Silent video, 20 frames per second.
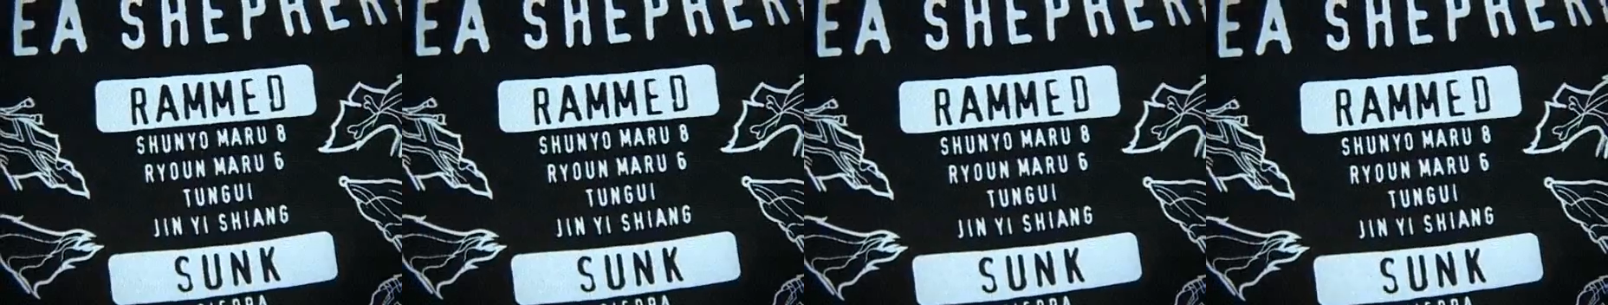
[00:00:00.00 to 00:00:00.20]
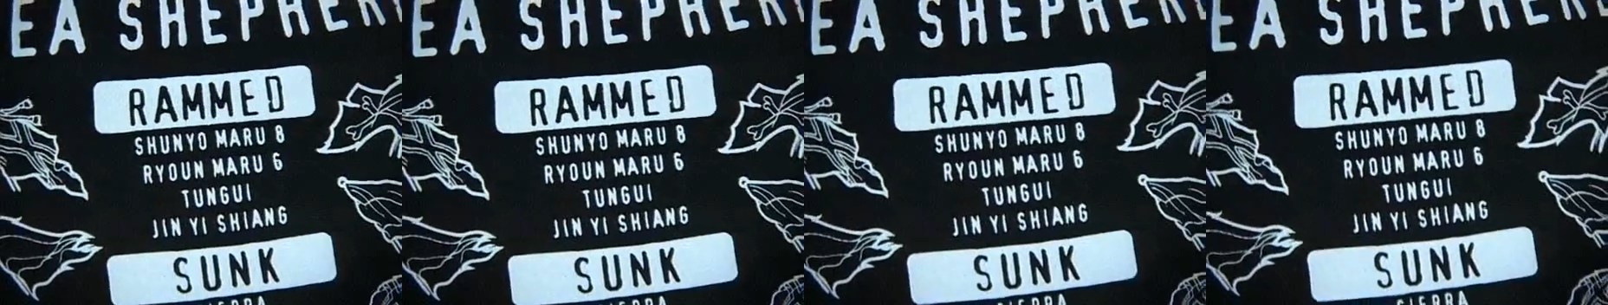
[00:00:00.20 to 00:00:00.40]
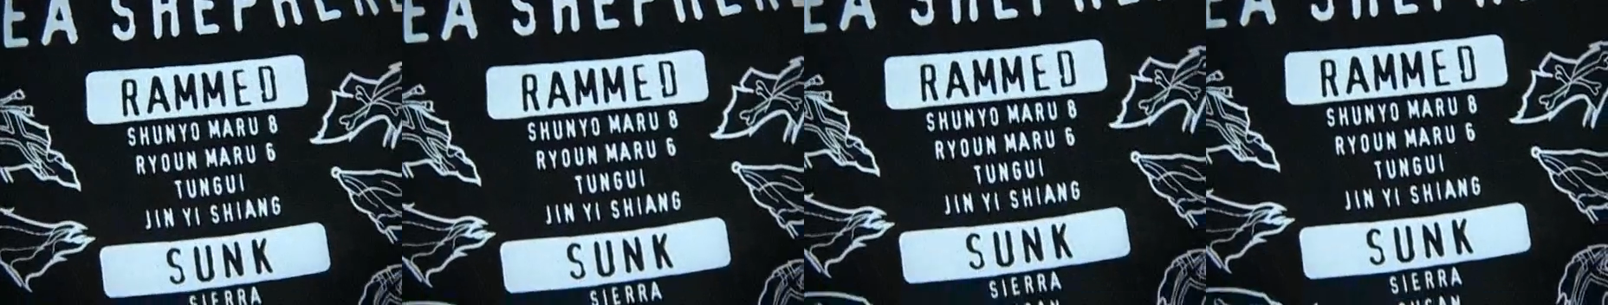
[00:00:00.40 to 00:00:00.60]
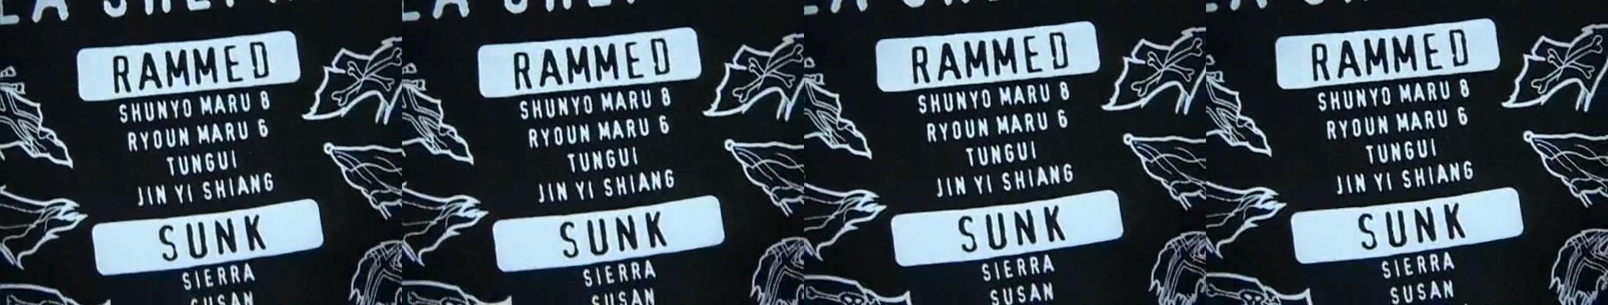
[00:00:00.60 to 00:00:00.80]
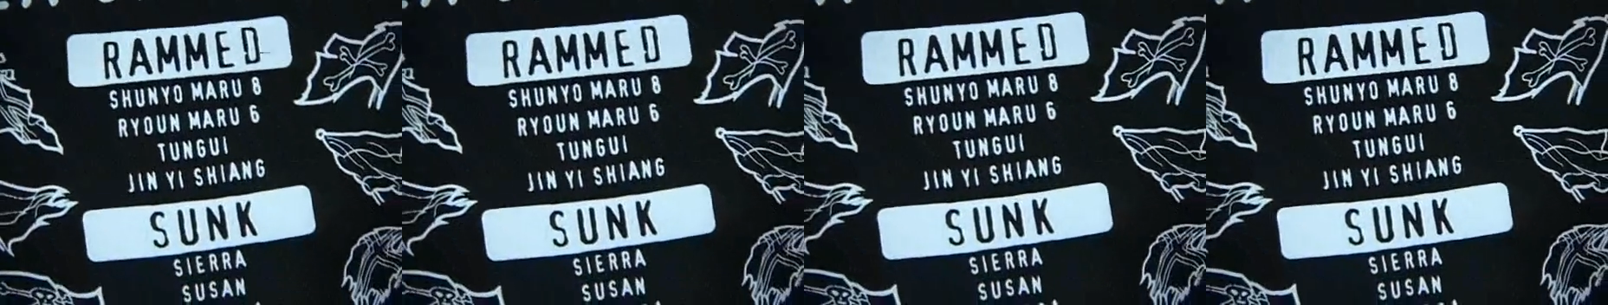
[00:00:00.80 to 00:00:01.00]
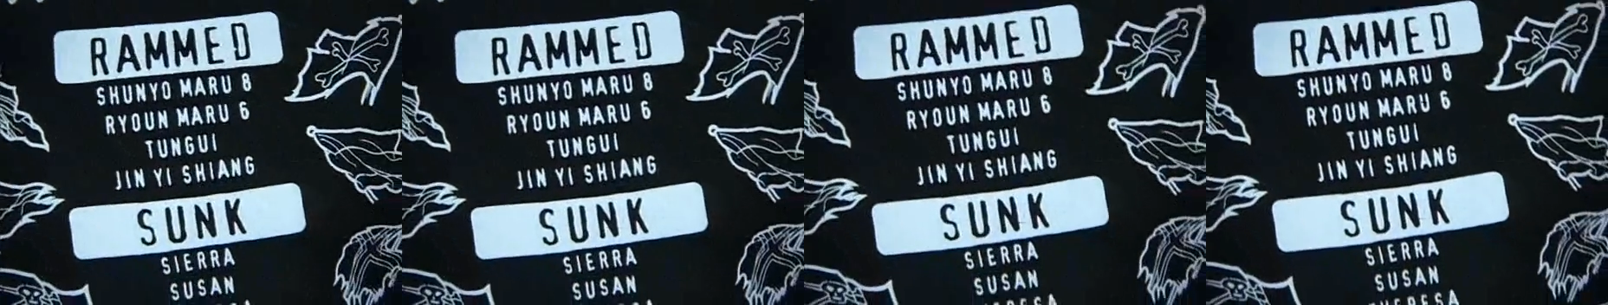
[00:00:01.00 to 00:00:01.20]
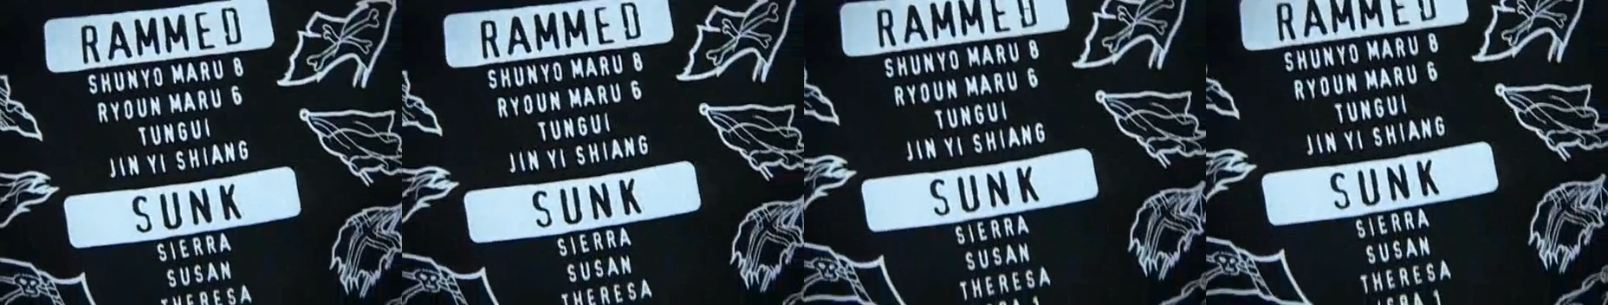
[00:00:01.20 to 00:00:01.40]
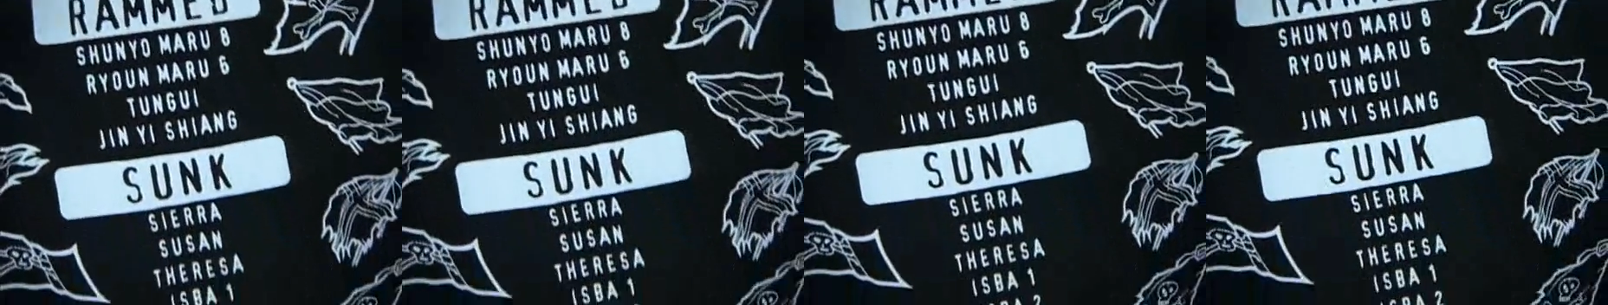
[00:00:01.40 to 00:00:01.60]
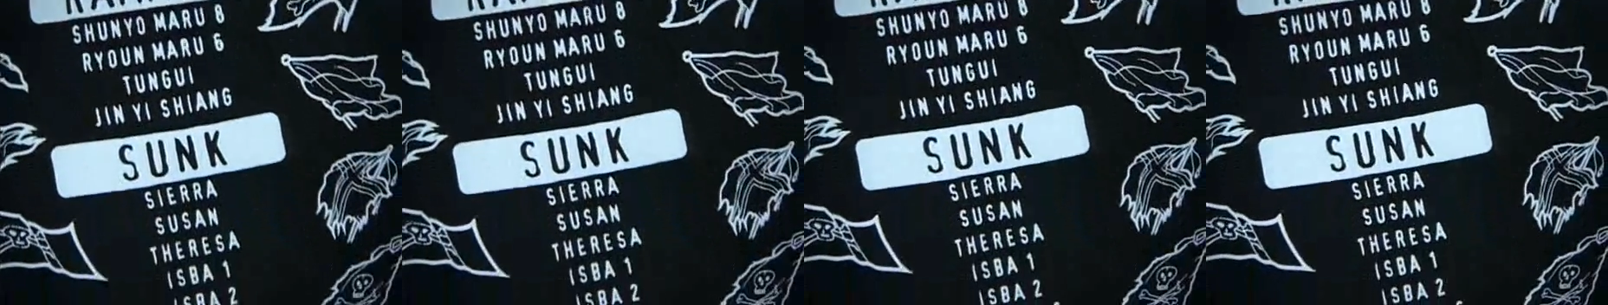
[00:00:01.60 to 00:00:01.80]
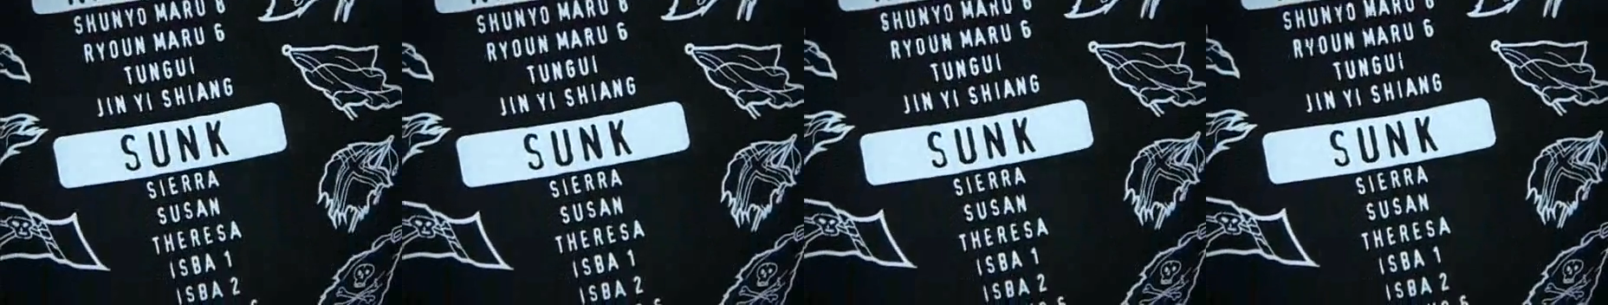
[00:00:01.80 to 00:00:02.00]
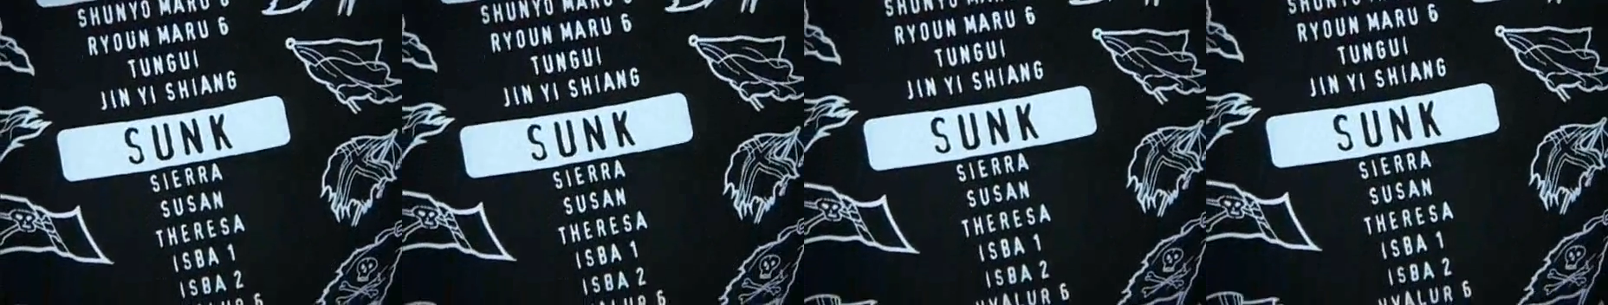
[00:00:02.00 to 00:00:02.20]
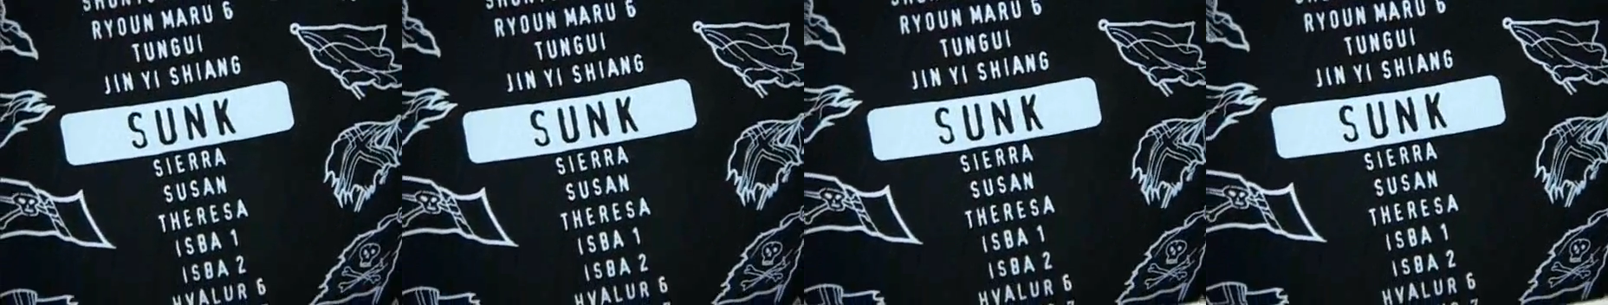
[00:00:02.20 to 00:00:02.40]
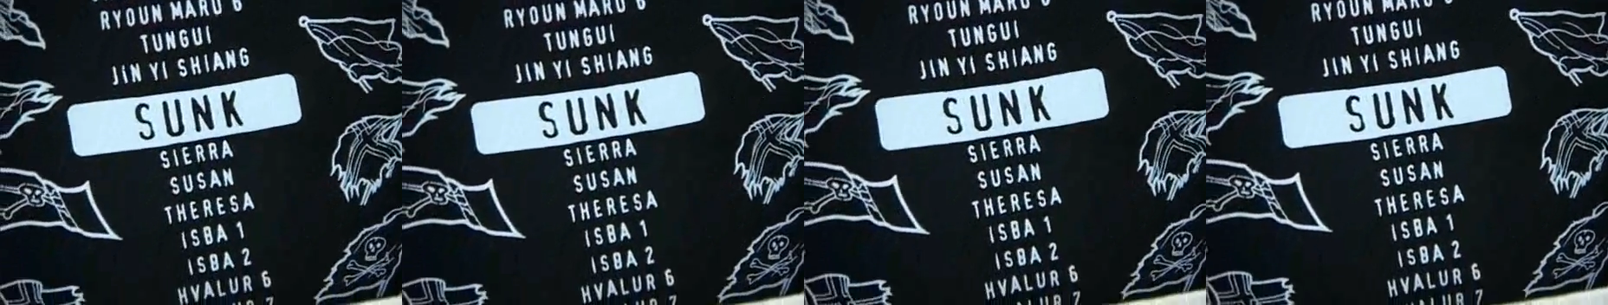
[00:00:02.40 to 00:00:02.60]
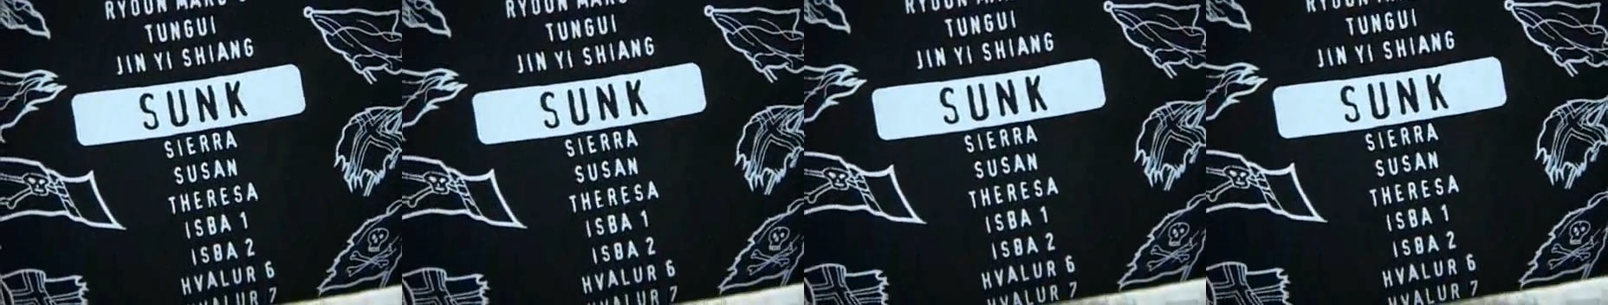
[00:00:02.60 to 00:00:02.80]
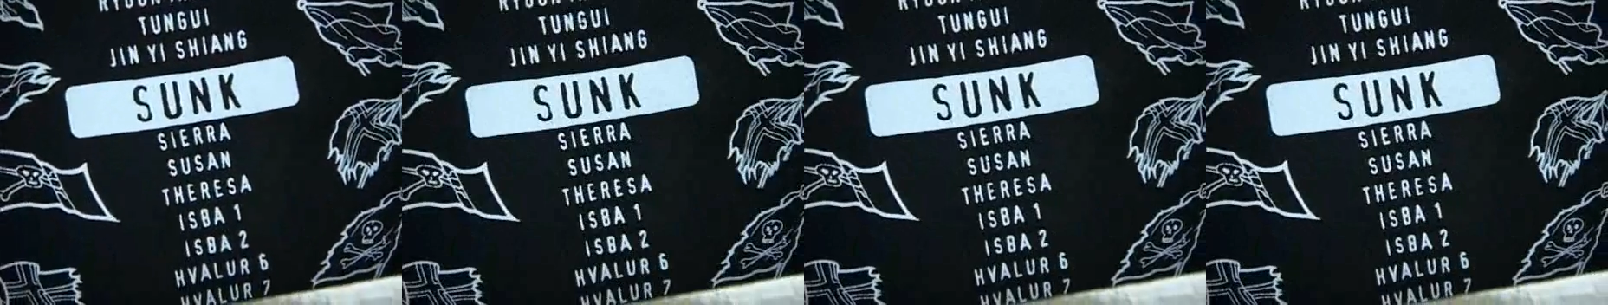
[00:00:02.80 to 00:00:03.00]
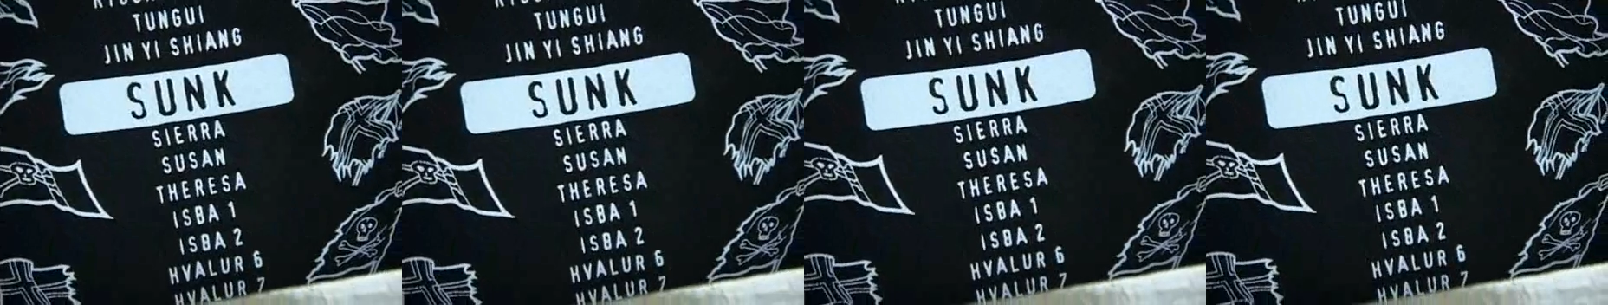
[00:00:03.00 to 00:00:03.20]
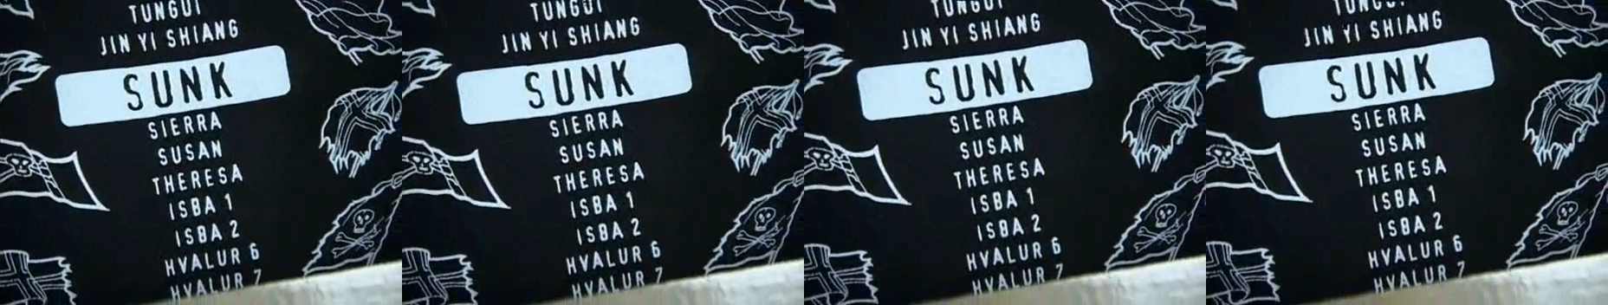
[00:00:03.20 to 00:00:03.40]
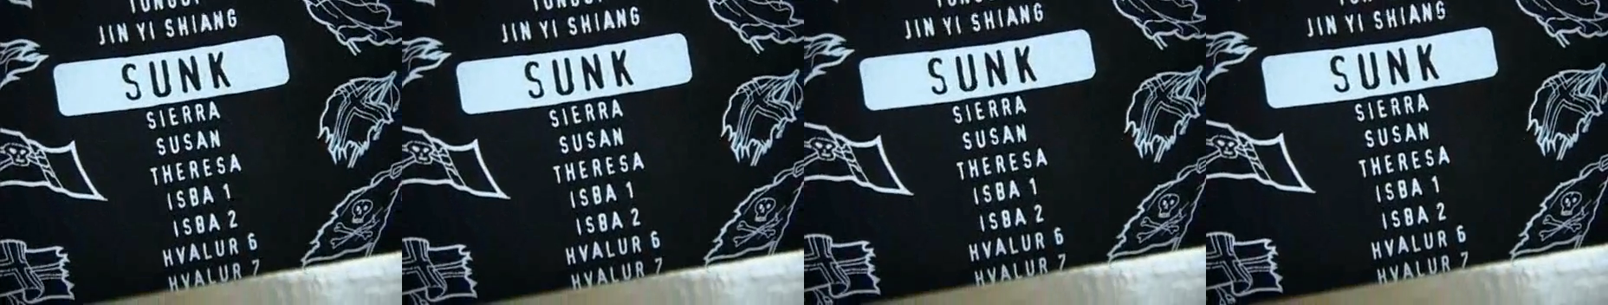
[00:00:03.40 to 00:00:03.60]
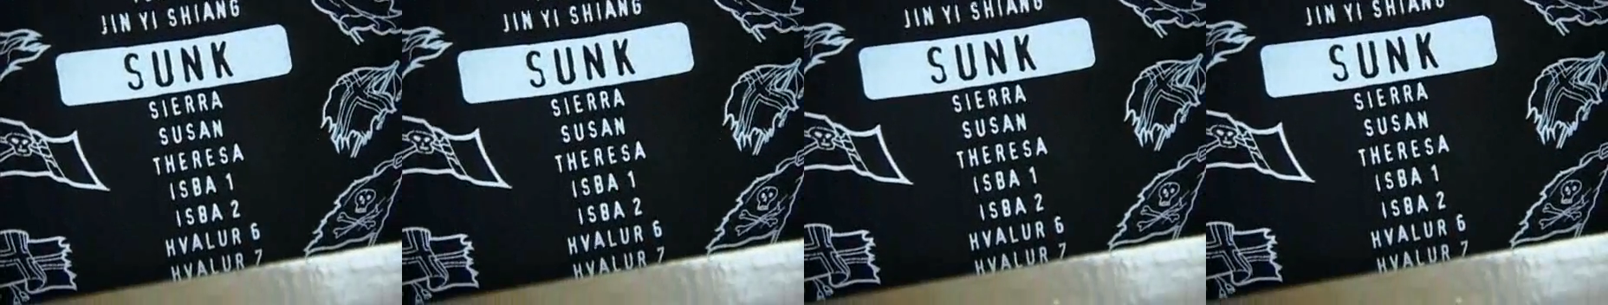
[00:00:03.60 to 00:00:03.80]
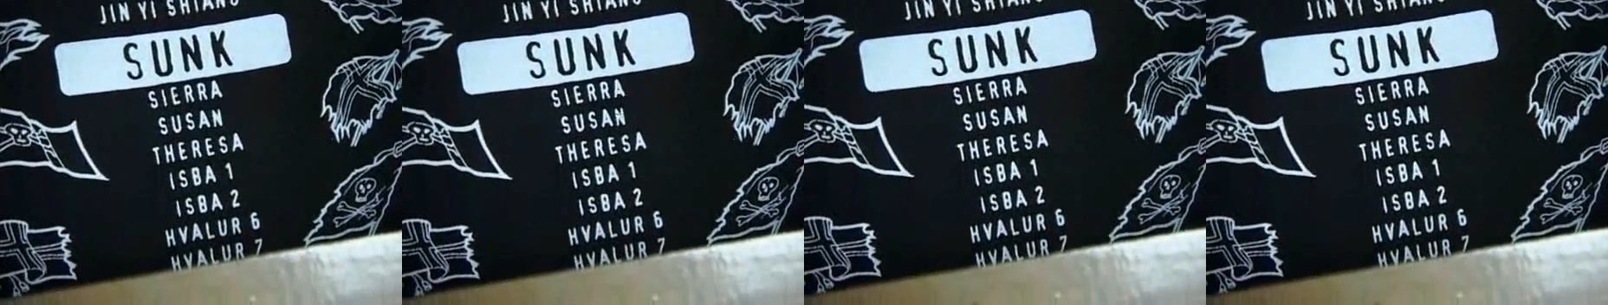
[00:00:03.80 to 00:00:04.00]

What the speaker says: Nobody's mouth can be seen.